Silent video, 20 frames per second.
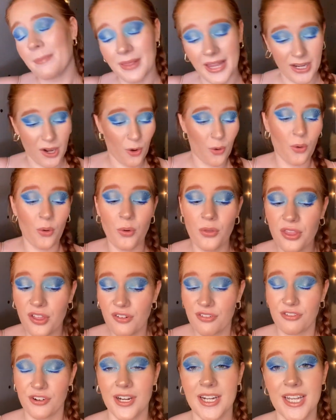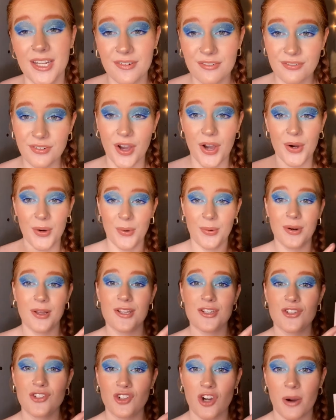like hold the freaking phone.
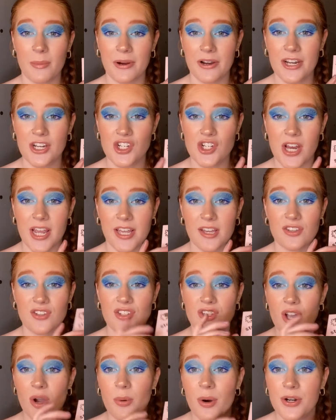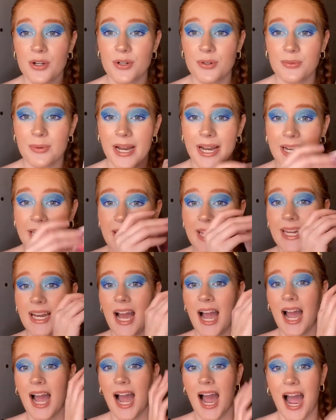Strawberry Shake is so underrated.
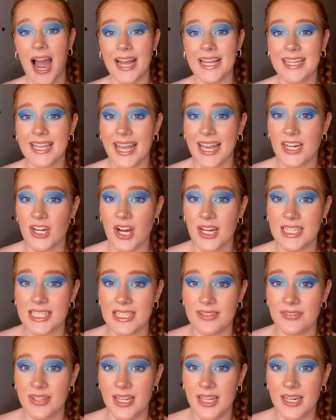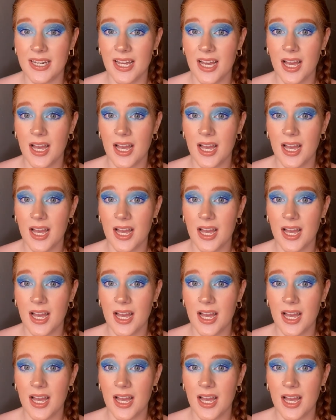I cannot even.